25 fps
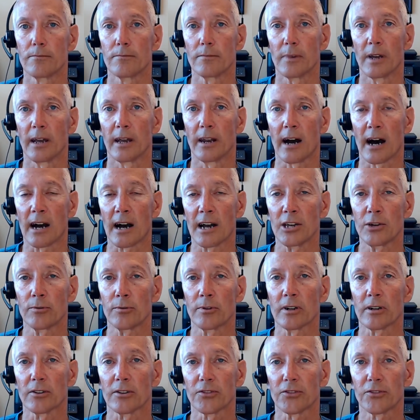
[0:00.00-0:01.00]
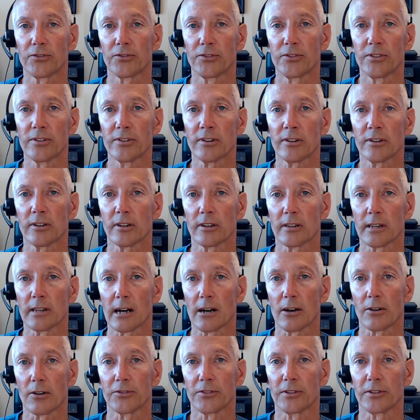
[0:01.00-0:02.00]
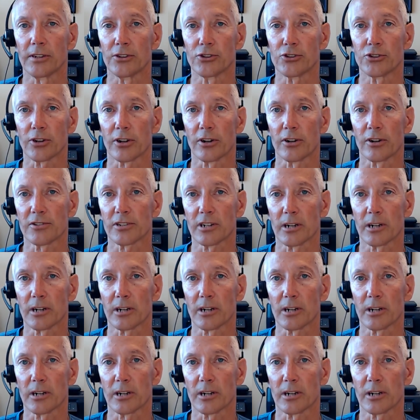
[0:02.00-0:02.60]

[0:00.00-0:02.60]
an IUL still allows the insurance